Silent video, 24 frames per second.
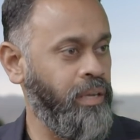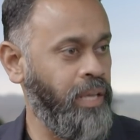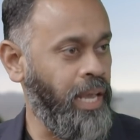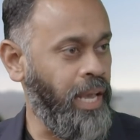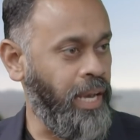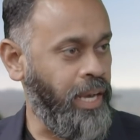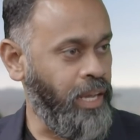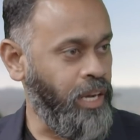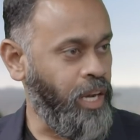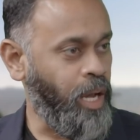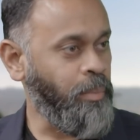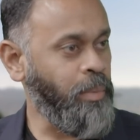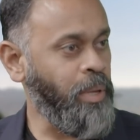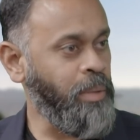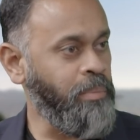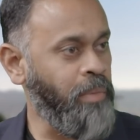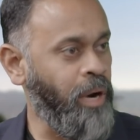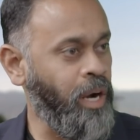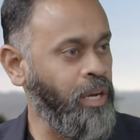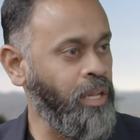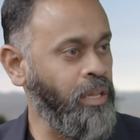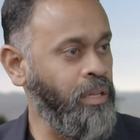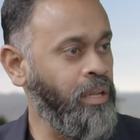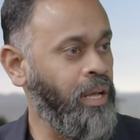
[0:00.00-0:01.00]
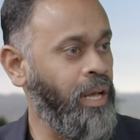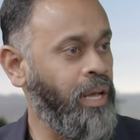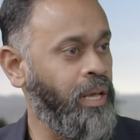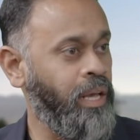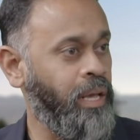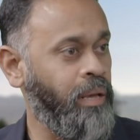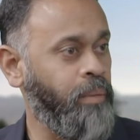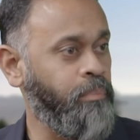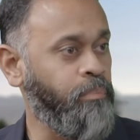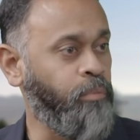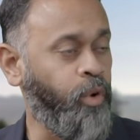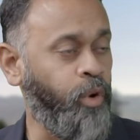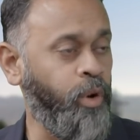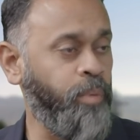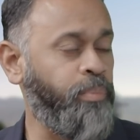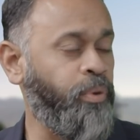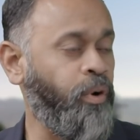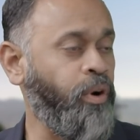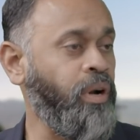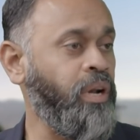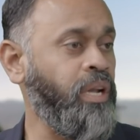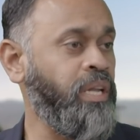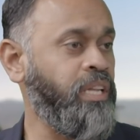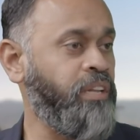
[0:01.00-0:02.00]
economic model, more
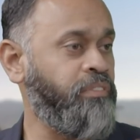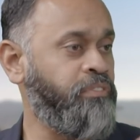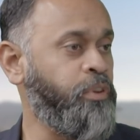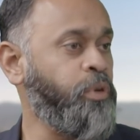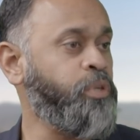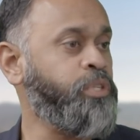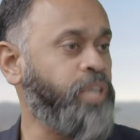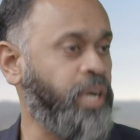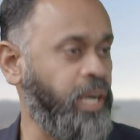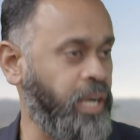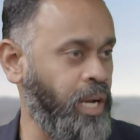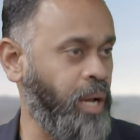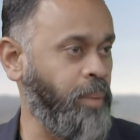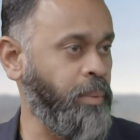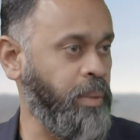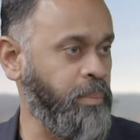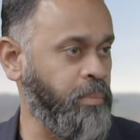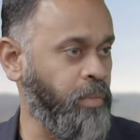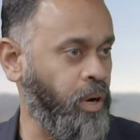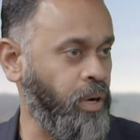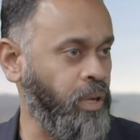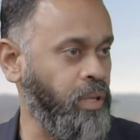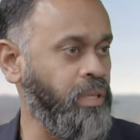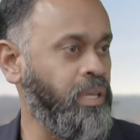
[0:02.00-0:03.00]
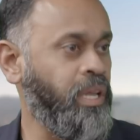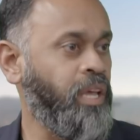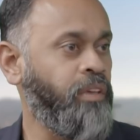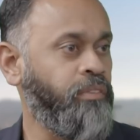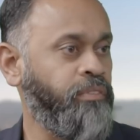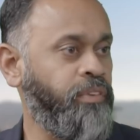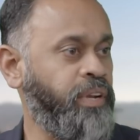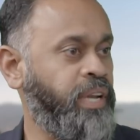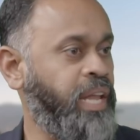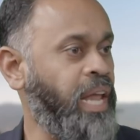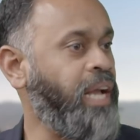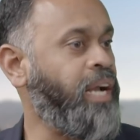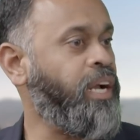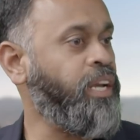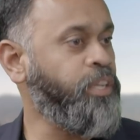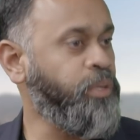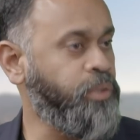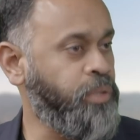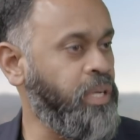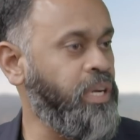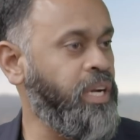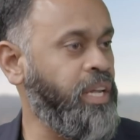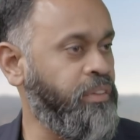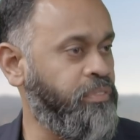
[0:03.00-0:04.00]
importantly, the future economic model. If you take a
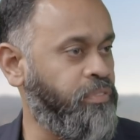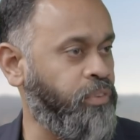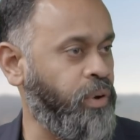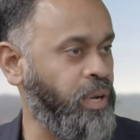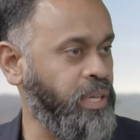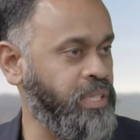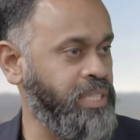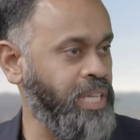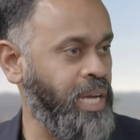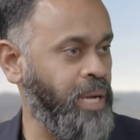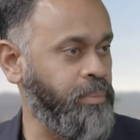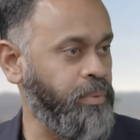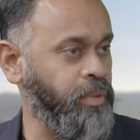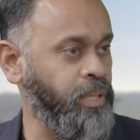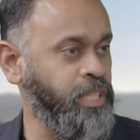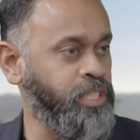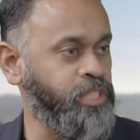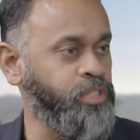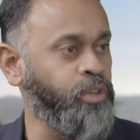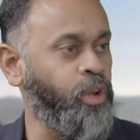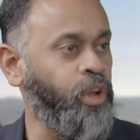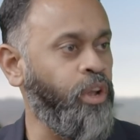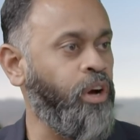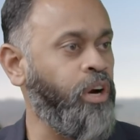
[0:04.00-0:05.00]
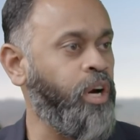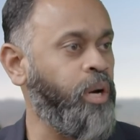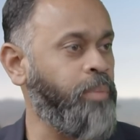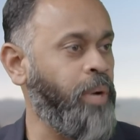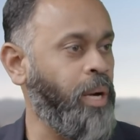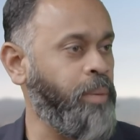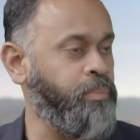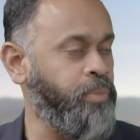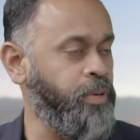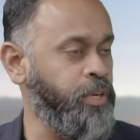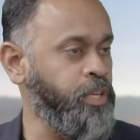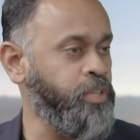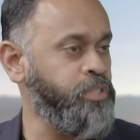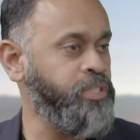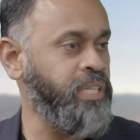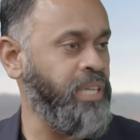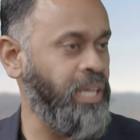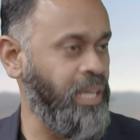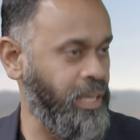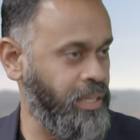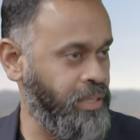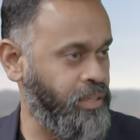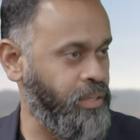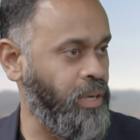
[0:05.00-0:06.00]
utility, for example, it's no longer about producing
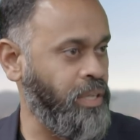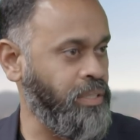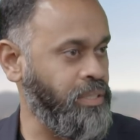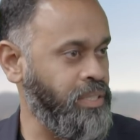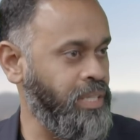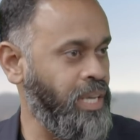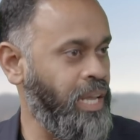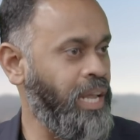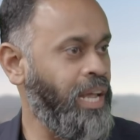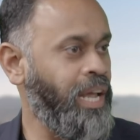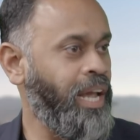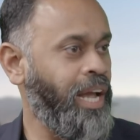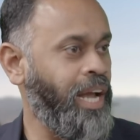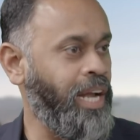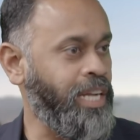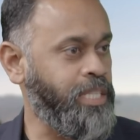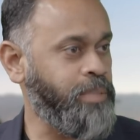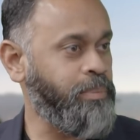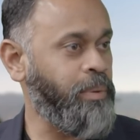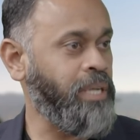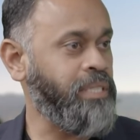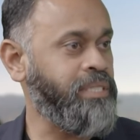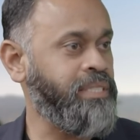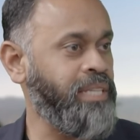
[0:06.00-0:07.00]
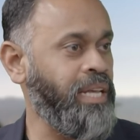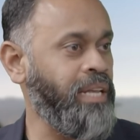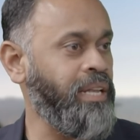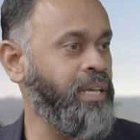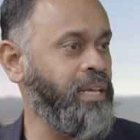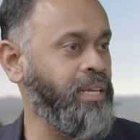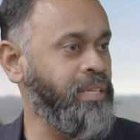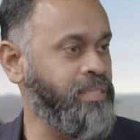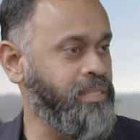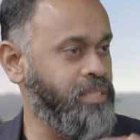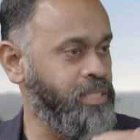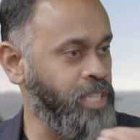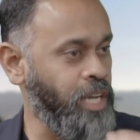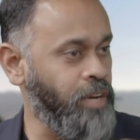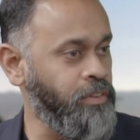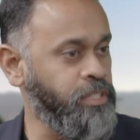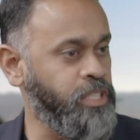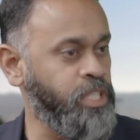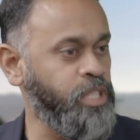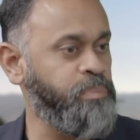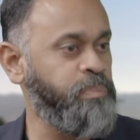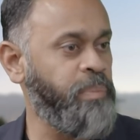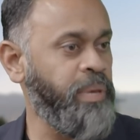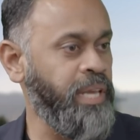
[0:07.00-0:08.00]
electrons. Mm -hmm. It's about selling
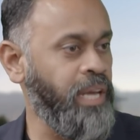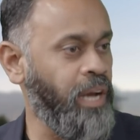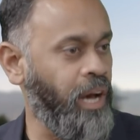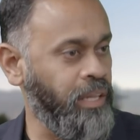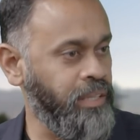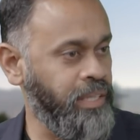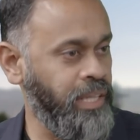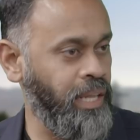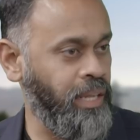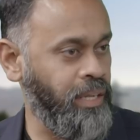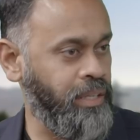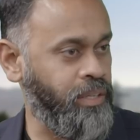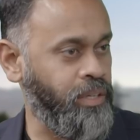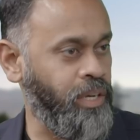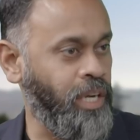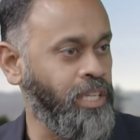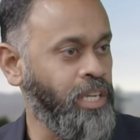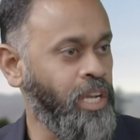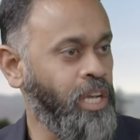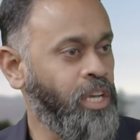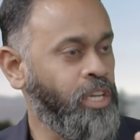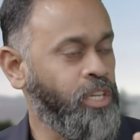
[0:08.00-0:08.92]
services beyond the electron.